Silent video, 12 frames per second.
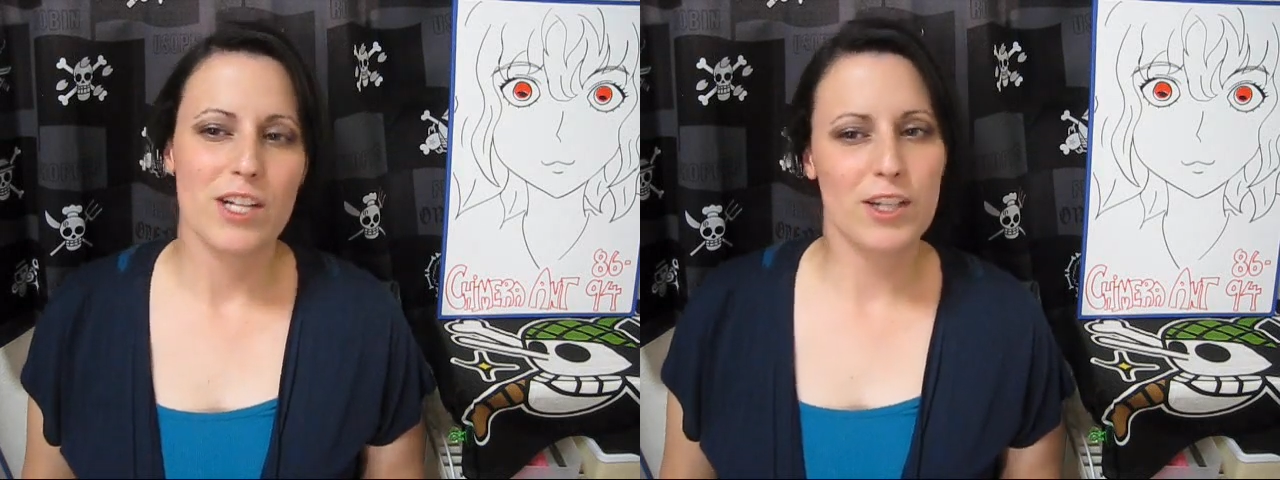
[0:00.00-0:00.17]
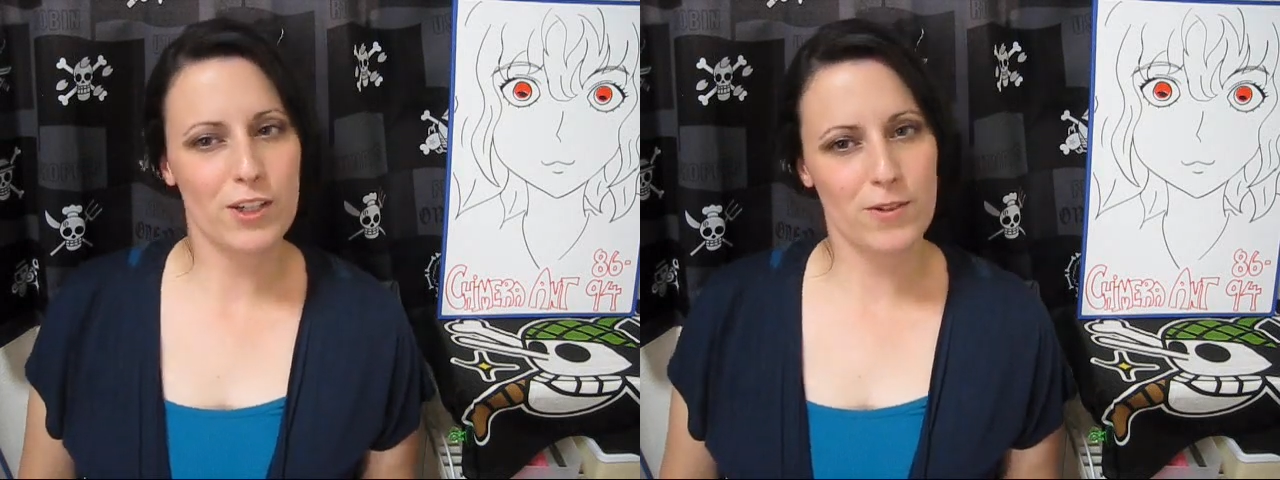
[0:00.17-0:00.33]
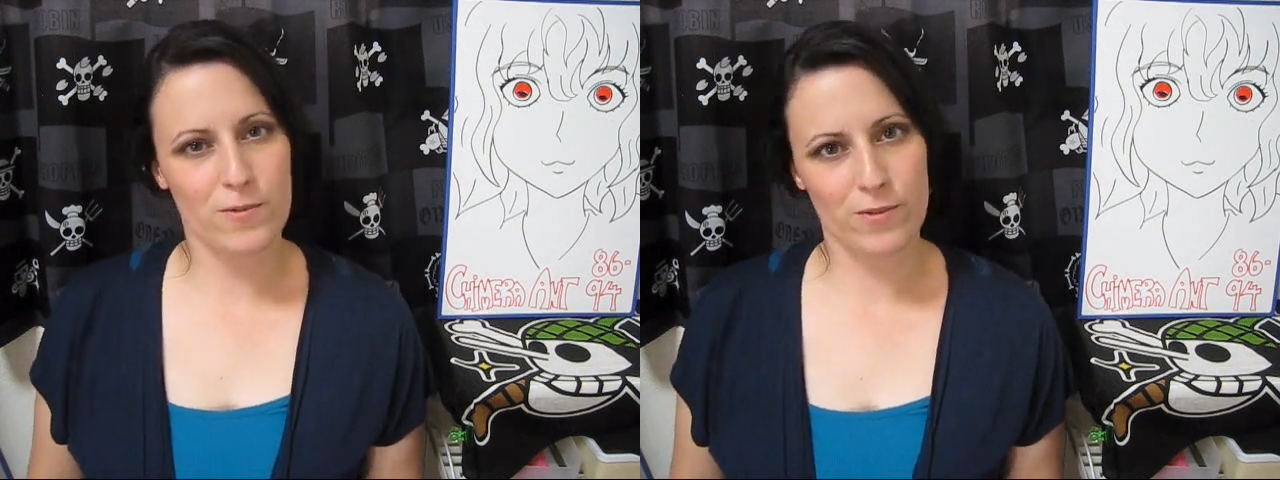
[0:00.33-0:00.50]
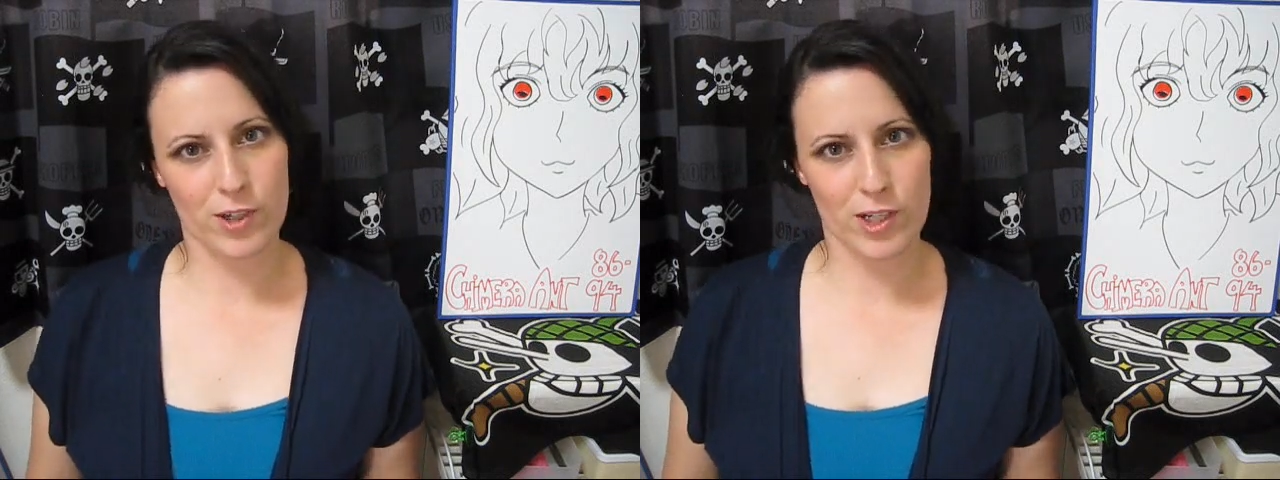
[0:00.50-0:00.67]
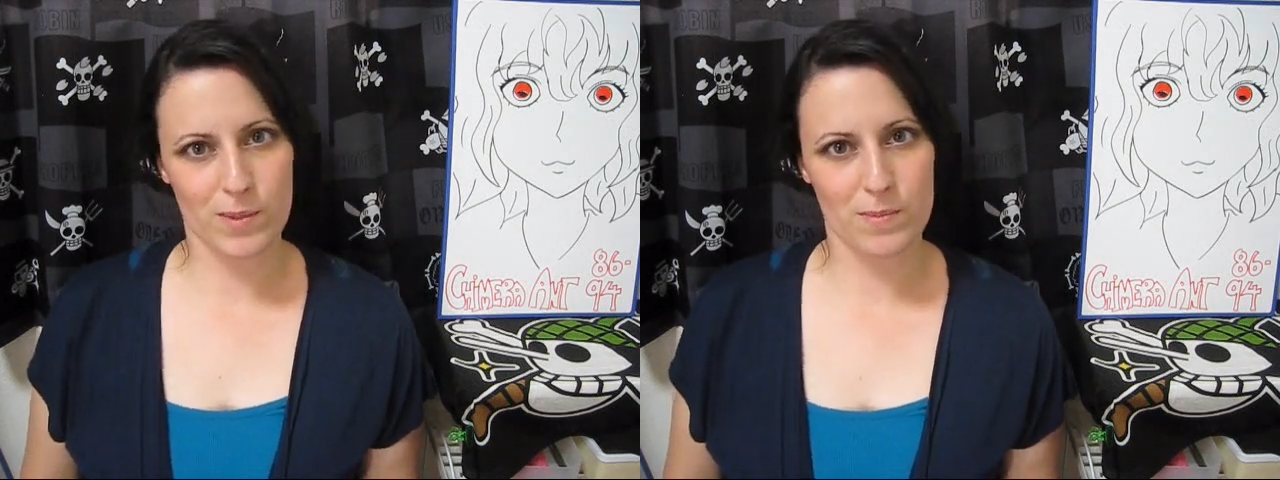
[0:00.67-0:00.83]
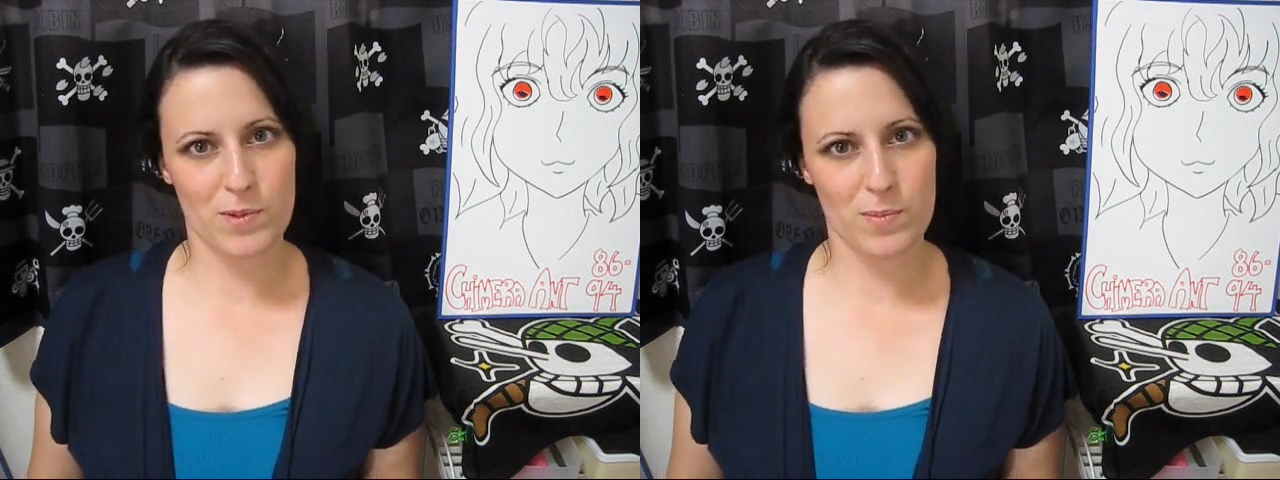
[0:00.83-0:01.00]

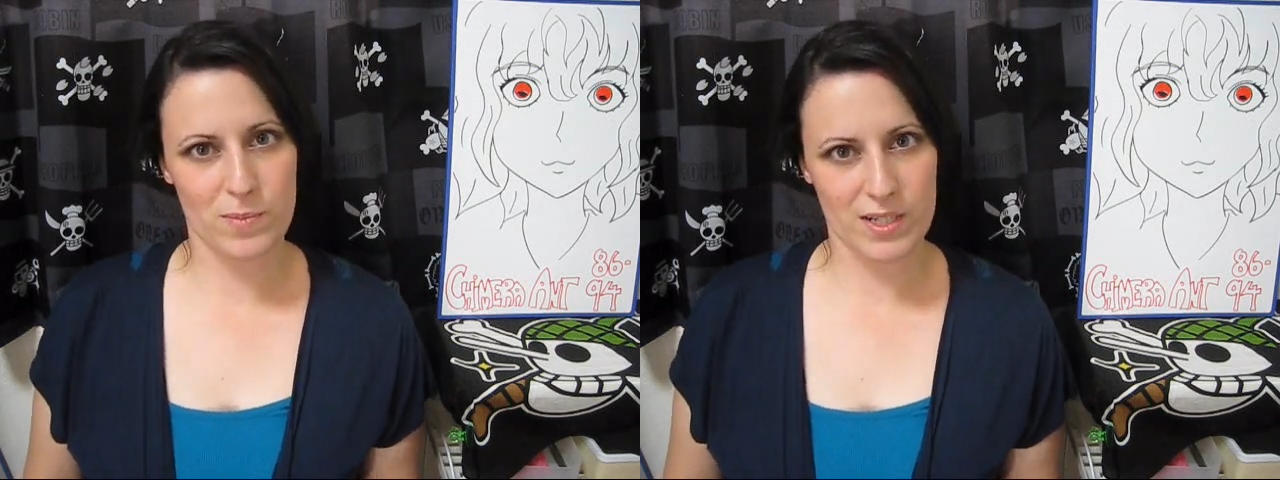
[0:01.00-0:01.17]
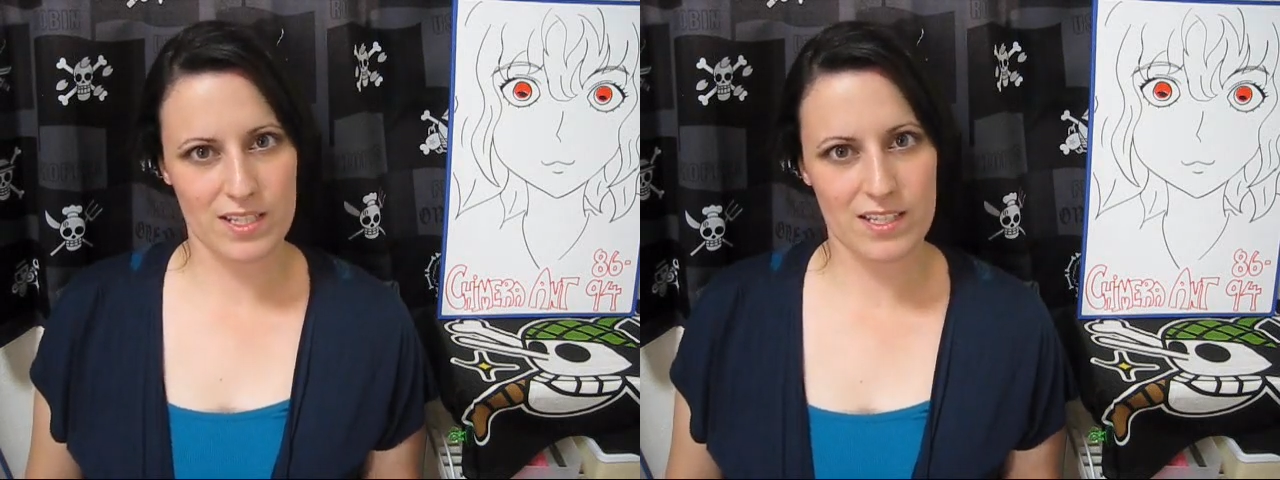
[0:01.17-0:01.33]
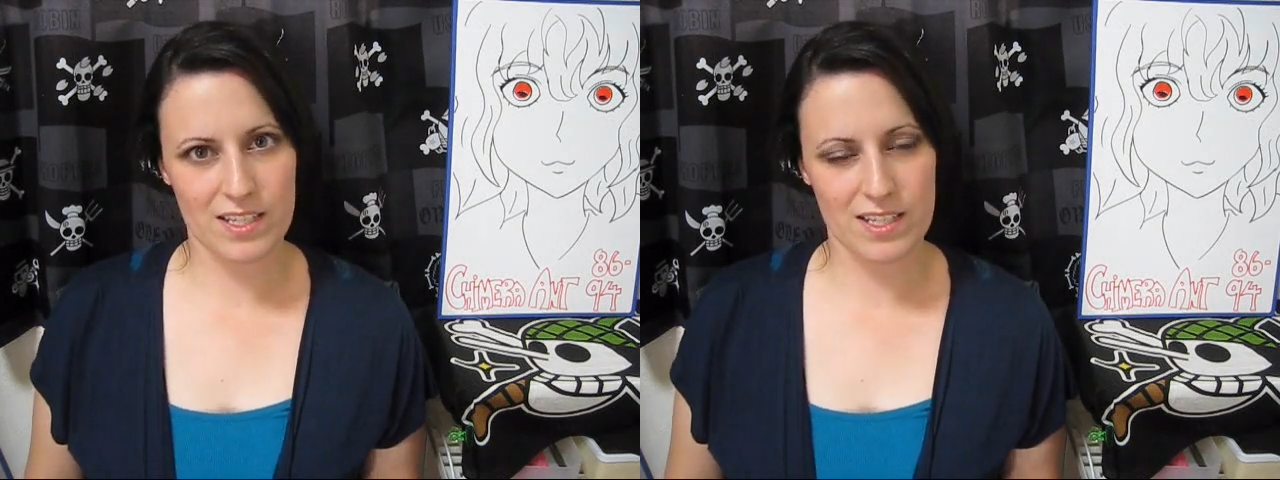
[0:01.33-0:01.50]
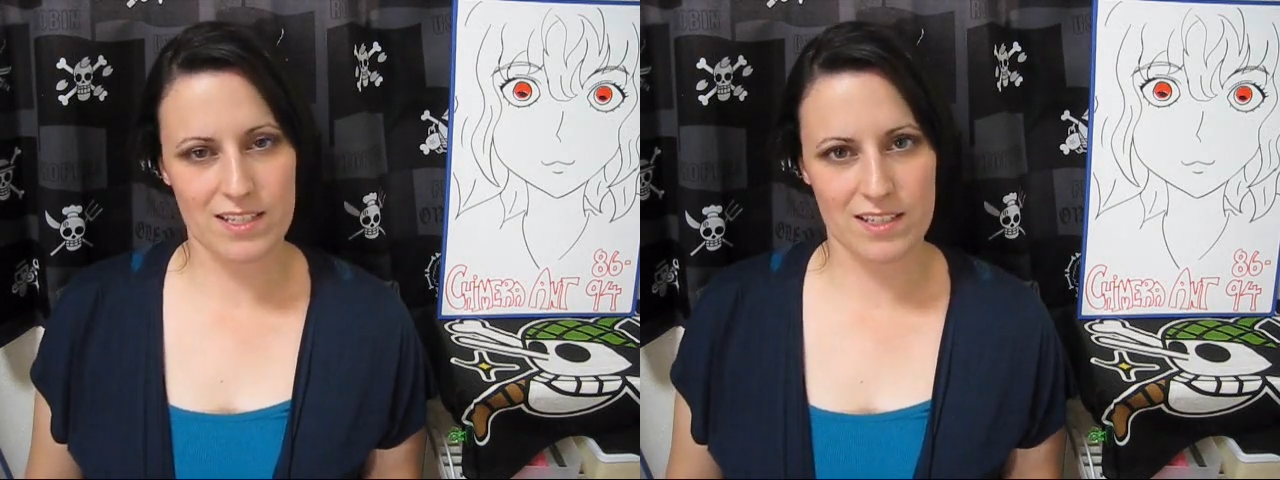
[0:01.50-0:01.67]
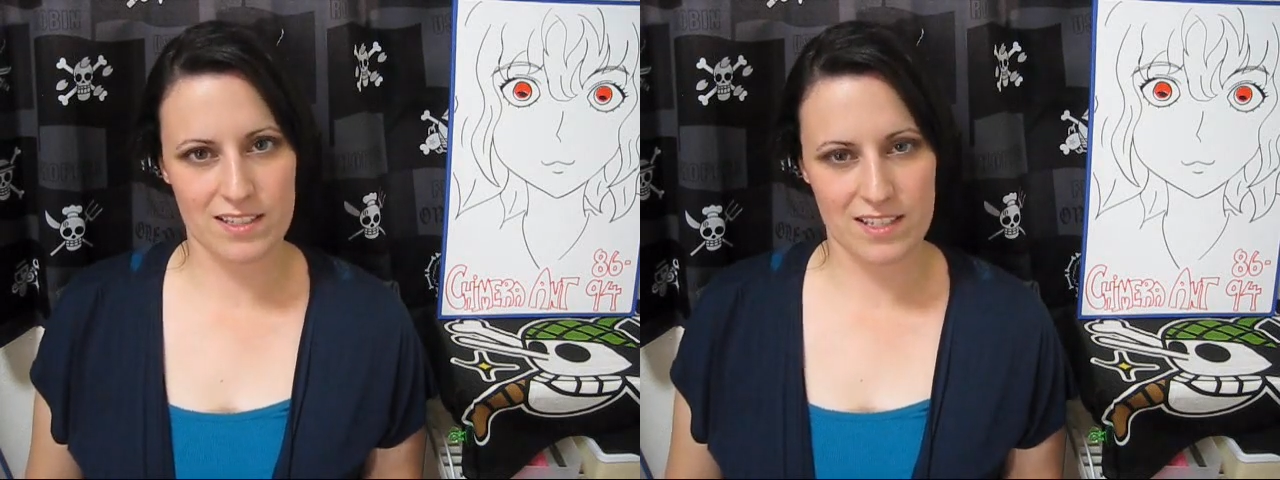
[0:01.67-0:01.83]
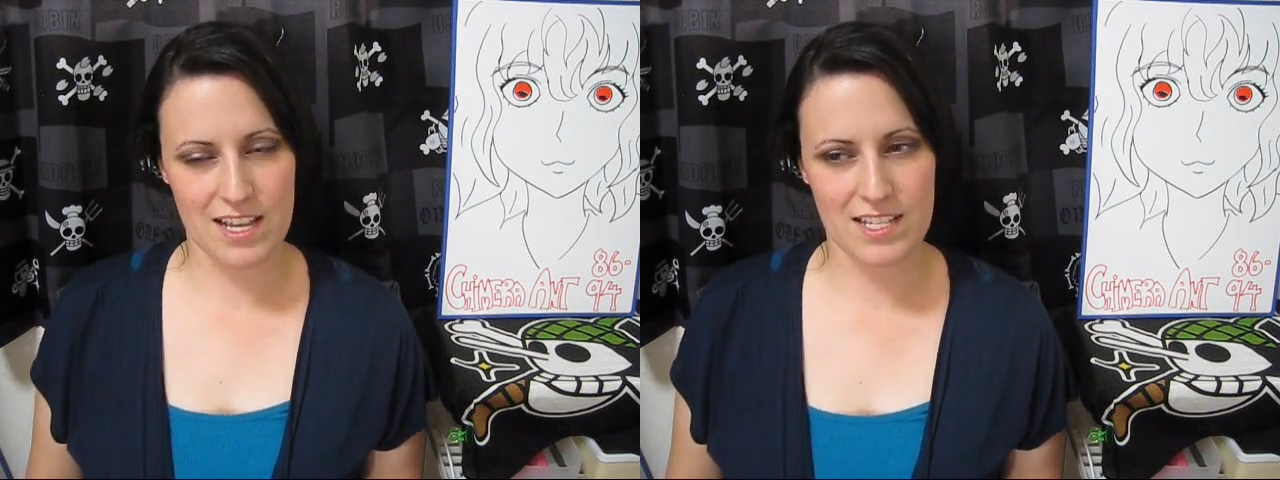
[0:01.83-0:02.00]
confirmed Bisky's
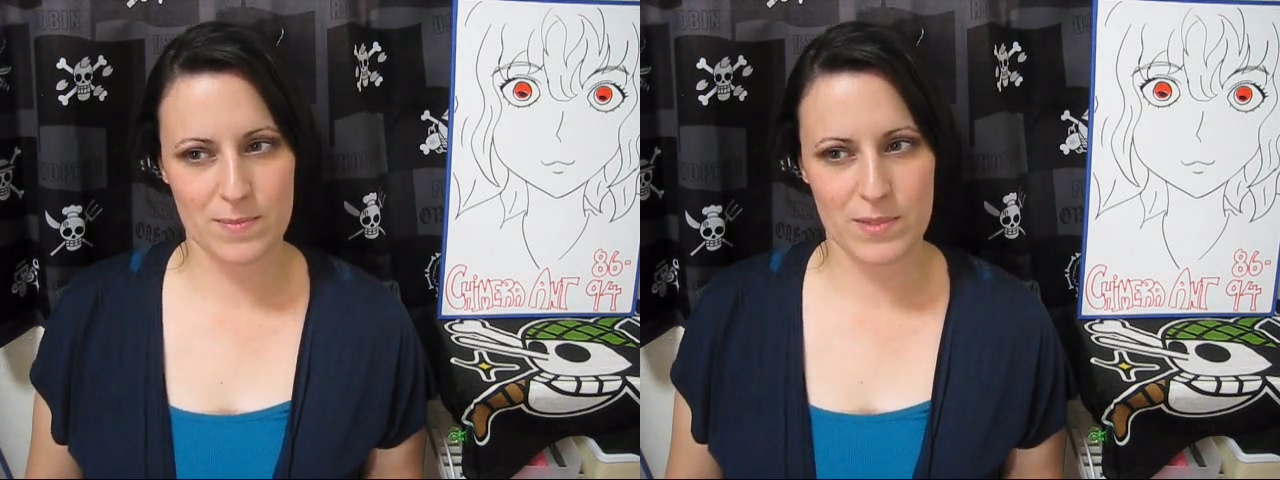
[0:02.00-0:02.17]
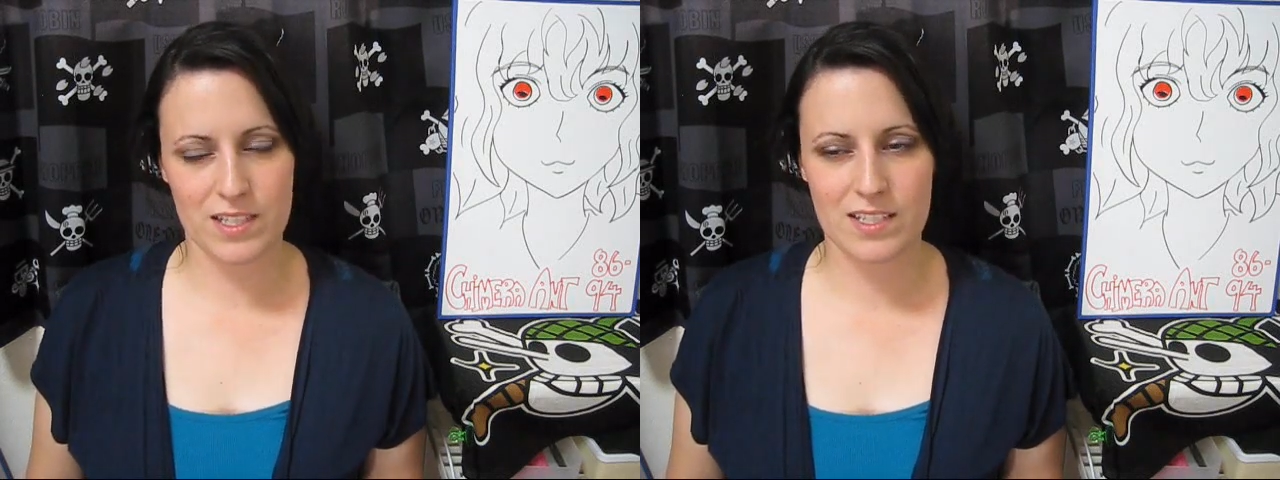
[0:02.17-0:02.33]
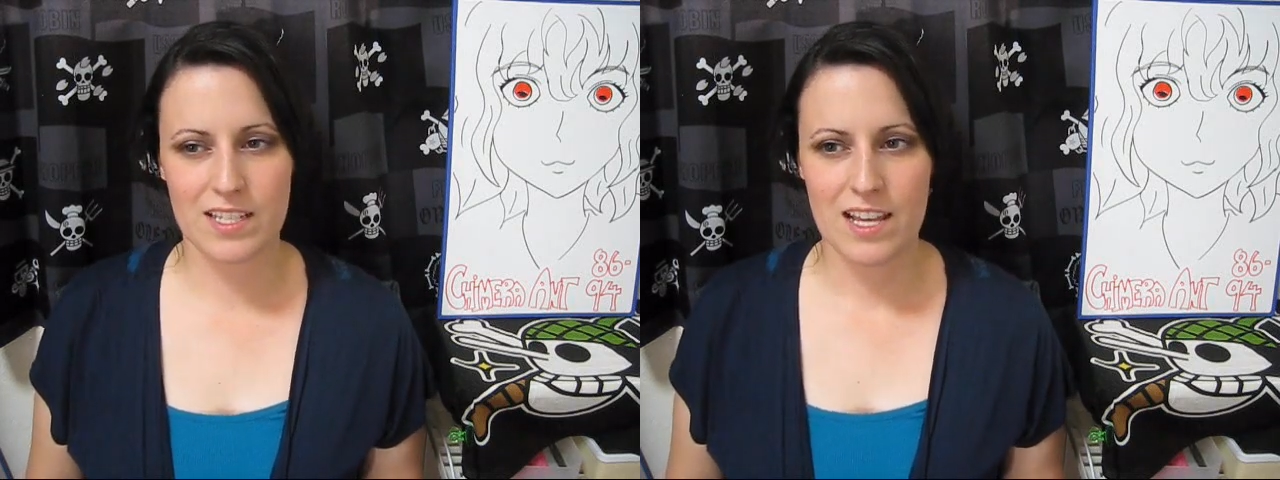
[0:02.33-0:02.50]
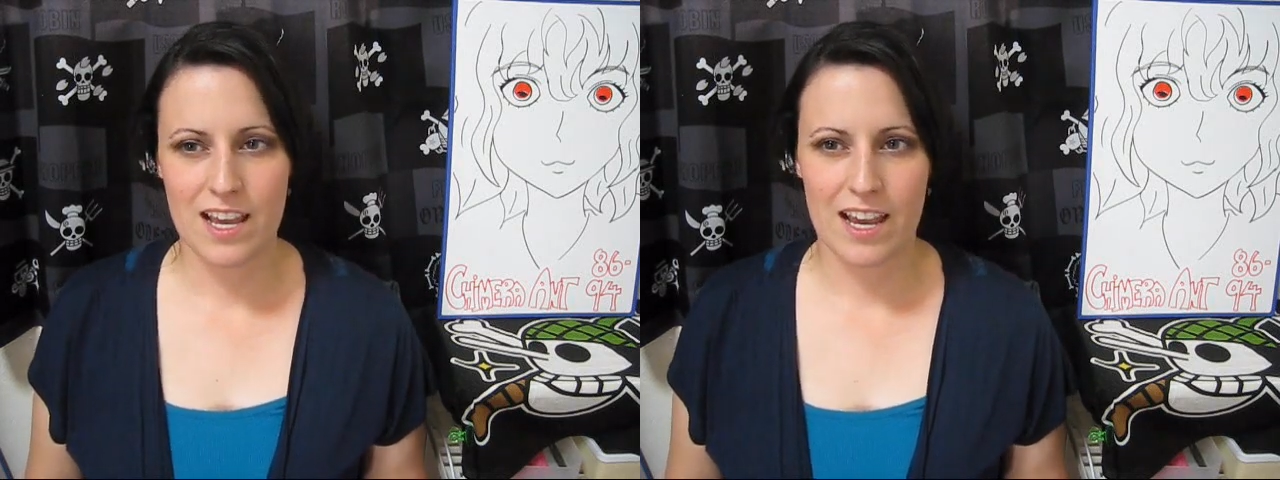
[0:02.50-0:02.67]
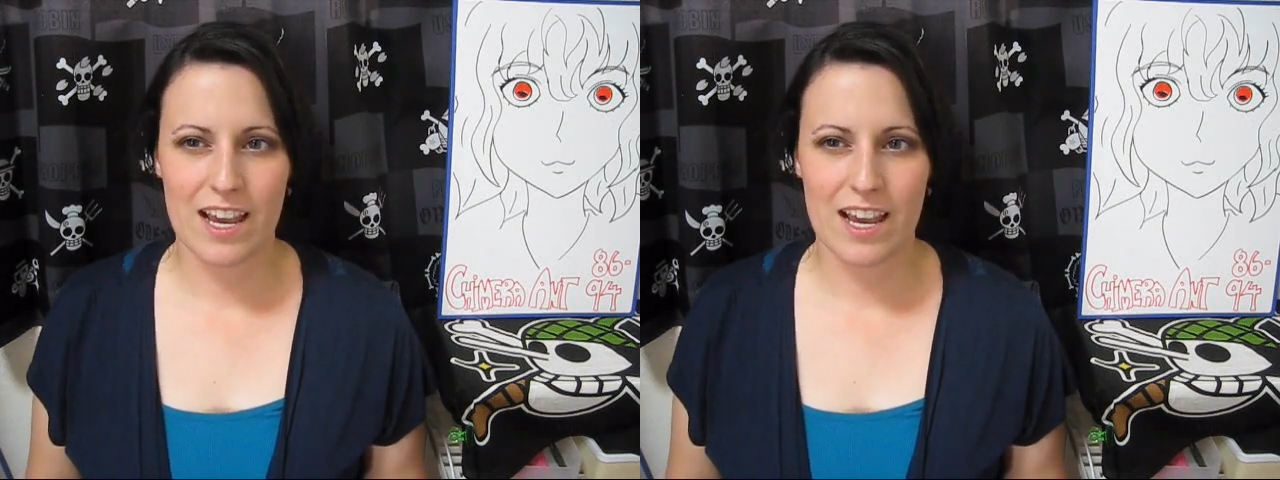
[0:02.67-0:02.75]
assessment